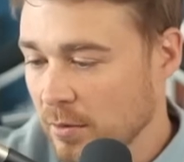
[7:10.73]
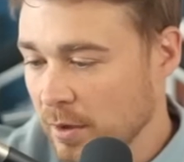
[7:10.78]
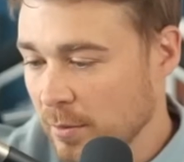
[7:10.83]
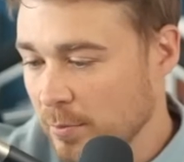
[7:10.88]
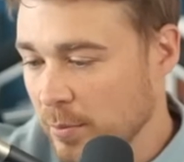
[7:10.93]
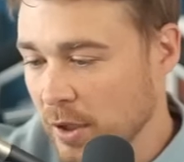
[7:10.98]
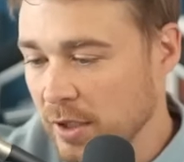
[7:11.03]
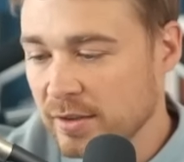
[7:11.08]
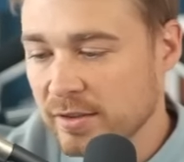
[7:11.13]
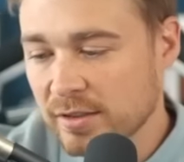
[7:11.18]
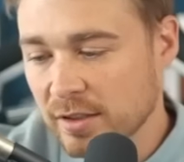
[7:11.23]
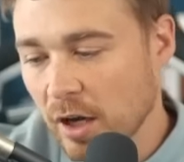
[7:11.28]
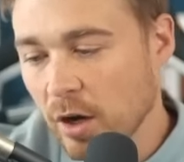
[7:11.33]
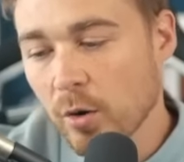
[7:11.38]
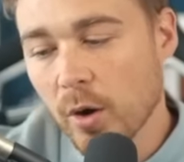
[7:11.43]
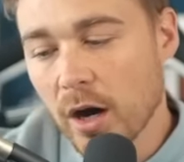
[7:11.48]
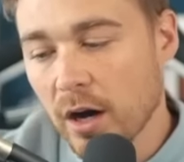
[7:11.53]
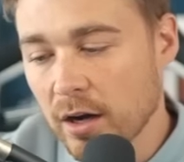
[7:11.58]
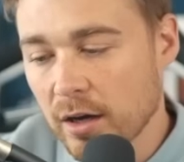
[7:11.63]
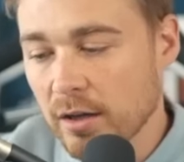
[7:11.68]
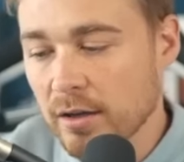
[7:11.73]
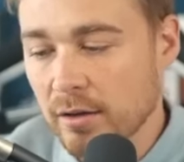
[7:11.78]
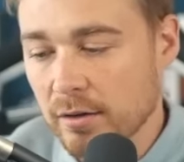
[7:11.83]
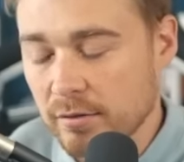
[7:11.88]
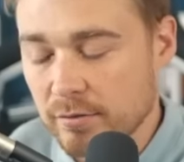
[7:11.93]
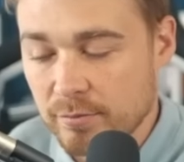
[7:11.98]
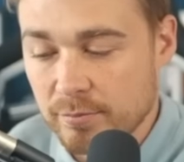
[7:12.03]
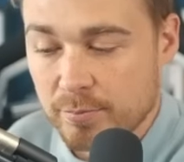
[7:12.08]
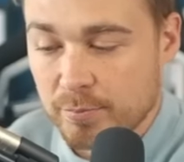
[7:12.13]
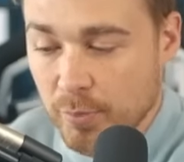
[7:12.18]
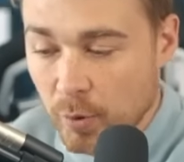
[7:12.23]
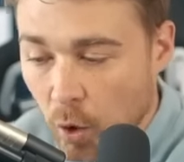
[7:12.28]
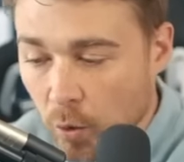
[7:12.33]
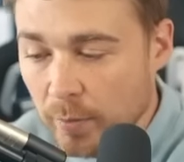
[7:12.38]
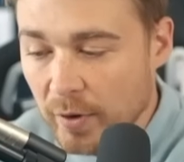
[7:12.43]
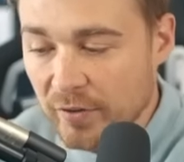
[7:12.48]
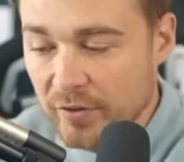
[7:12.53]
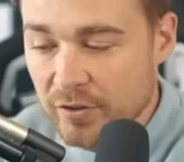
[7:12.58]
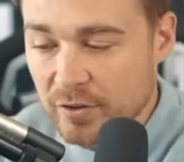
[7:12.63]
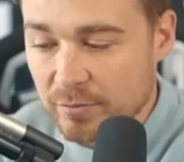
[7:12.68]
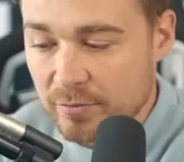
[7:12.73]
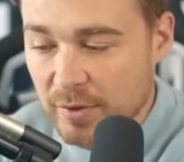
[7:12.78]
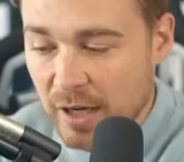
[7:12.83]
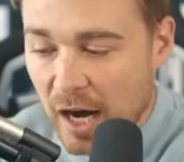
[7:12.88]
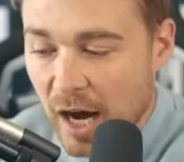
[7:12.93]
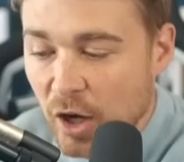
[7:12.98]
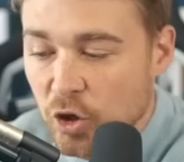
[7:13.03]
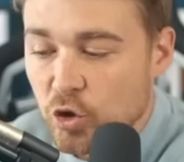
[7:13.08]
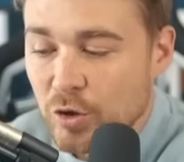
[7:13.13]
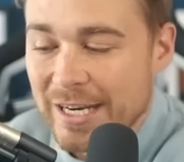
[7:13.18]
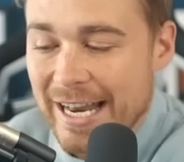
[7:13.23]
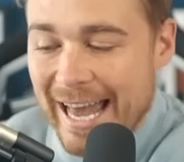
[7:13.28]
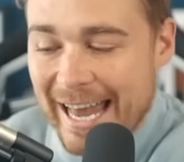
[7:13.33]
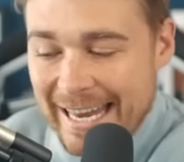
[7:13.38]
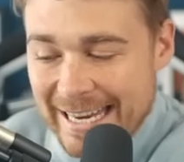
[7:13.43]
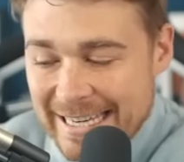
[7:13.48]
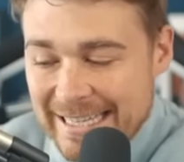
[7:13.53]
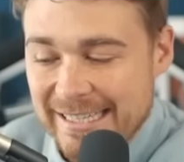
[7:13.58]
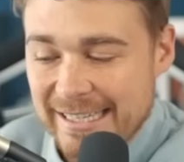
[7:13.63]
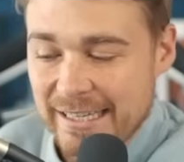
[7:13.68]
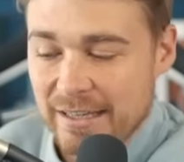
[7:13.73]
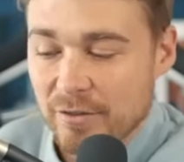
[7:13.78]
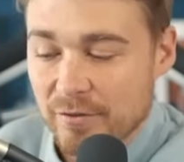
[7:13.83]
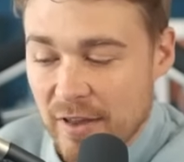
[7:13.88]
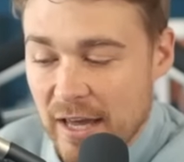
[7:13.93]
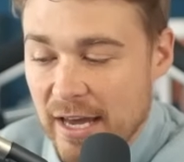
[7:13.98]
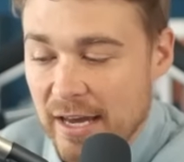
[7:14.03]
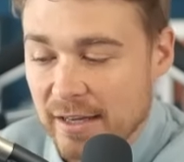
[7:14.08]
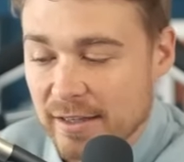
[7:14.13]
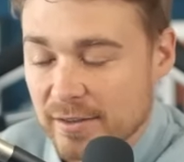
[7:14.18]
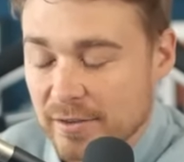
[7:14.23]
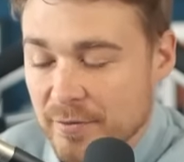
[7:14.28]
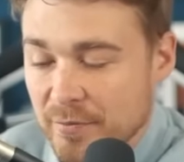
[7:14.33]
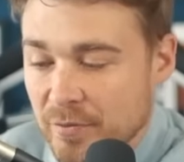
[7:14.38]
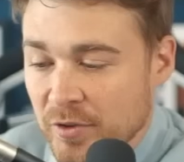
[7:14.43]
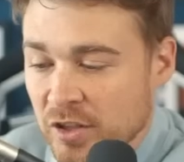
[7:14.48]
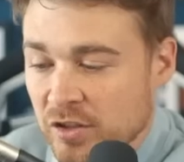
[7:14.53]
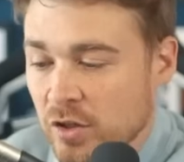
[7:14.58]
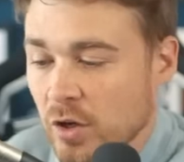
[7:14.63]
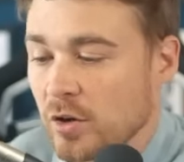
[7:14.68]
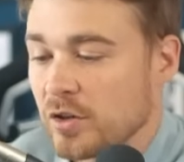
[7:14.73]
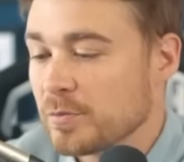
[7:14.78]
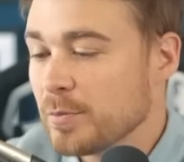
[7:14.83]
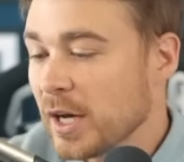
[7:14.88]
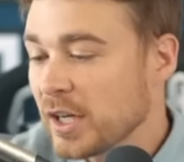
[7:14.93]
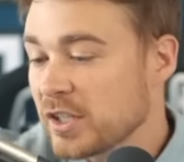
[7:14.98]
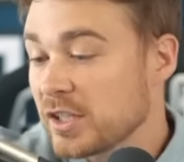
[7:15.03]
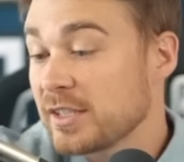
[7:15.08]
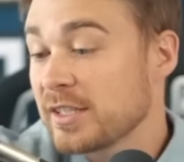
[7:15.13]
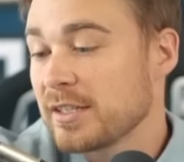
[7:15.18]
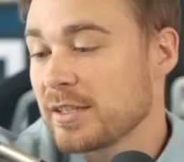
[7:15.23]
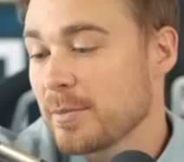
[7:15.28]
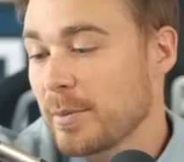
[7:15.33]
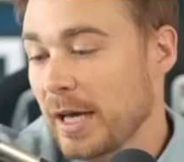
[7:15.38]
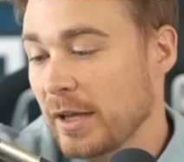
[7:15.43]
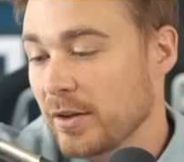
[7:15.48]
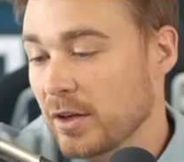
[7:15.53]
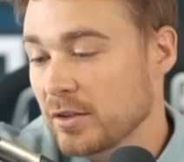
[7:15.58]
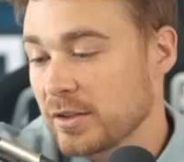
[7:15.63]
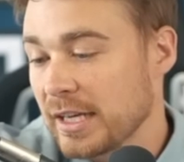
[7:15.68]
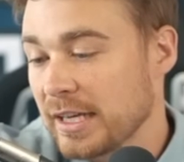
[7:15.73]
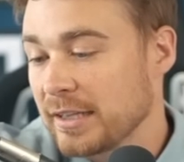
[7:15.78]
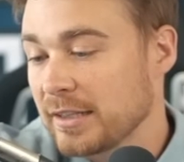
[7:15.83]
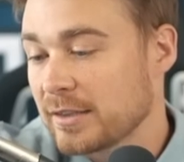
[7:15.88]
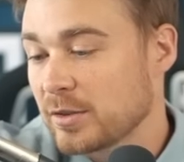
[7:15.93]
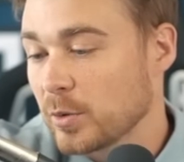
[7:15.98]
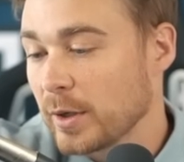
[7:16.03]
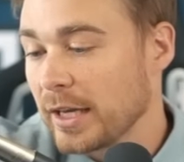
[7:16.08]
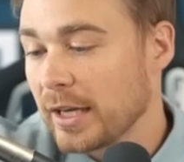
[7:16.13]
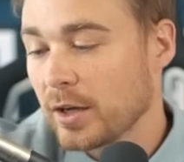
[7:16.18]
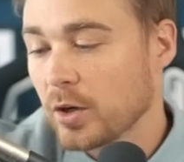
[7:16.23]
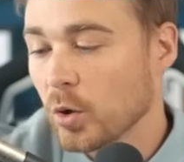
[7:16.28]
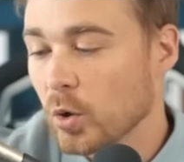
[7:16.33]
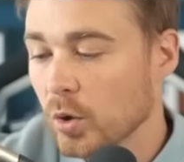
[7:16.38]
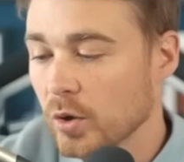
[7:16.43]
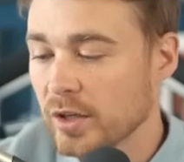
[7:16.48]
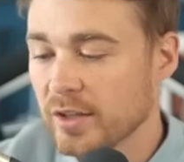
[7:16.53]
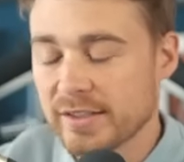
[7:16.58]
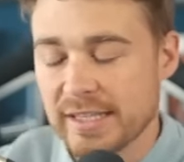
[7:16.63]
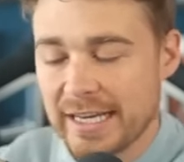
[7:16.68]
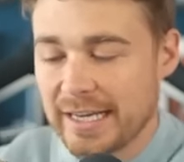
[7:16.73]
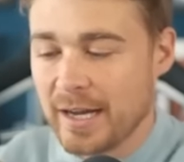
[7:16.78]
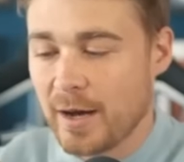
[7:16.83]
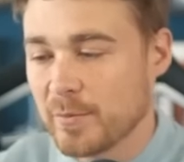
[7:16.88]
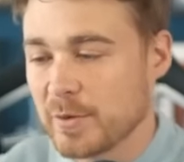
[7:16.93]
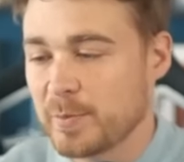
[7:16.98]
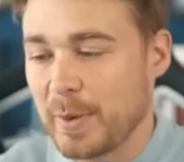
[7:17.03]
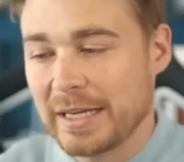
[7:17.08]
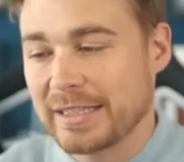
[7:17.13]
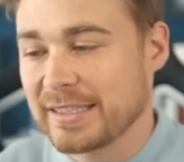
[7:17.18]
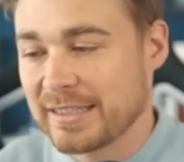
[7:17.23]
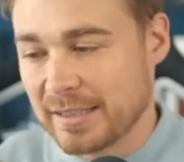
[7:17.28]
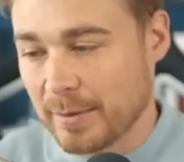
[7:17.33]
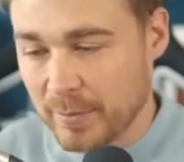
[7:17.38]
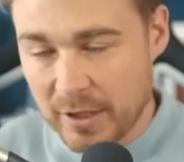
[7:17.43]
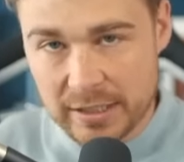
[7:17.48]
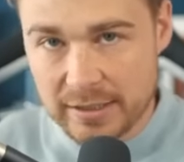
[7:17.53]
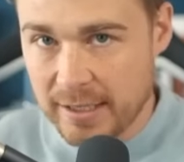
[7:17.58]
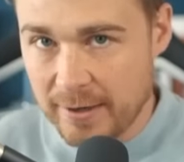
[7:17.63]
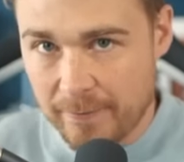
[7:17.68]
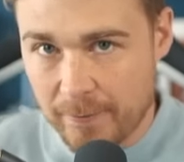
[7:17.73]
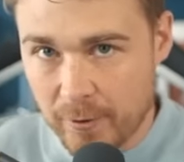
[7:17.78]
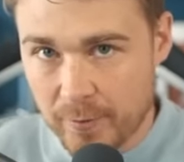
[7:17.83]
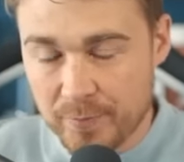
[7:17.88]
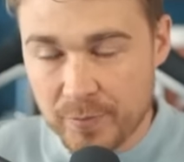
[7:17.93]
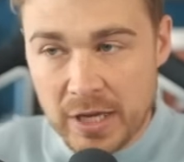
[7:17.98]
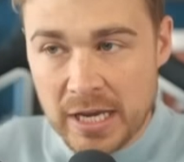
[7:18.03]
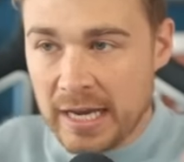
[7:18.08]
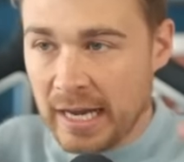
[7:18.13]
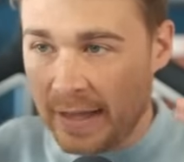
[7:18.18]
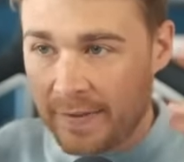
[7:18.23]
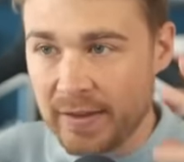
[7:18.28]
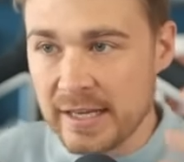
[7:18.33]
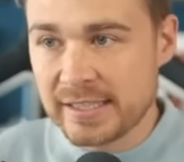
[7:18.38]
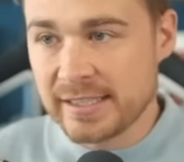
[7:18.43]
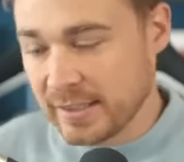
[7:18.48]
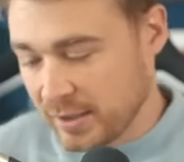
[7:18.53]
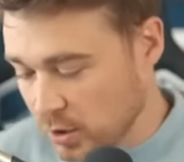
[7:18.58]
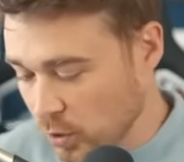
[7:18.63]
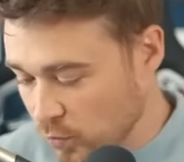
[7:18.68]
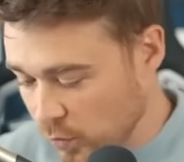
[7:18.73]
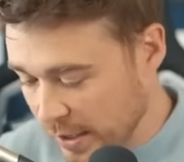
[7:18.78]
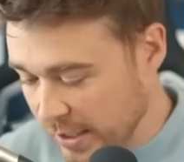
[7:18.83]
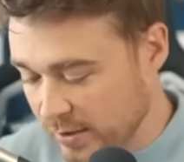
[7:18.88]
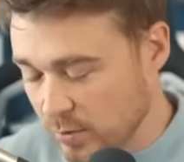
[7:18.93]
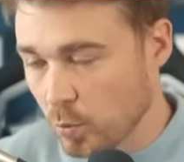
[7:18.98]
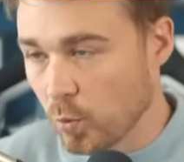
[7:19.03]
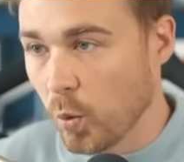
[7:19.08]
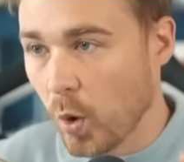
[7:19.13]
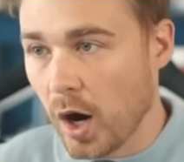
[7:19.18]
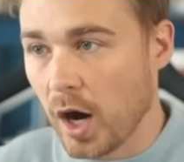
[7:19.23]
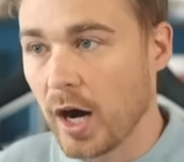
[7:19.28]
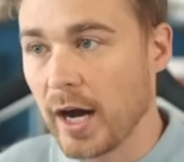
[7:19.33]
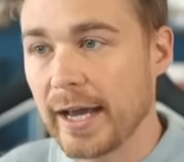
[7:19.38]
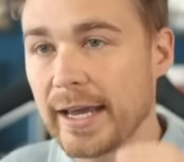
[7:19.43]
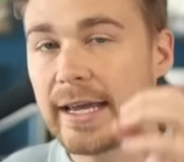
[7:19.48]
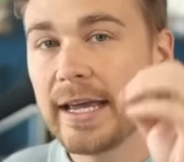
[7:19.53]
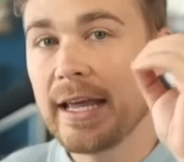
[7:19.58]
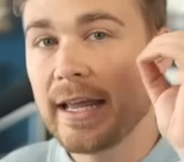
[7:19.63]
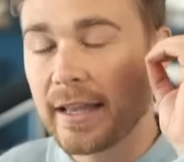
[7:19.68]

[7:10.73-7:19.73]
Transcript: But so are Bournemouth's. 180 of theirs. So as much as it's about those in-swinging corners, it comes back to something different. And this is the reason why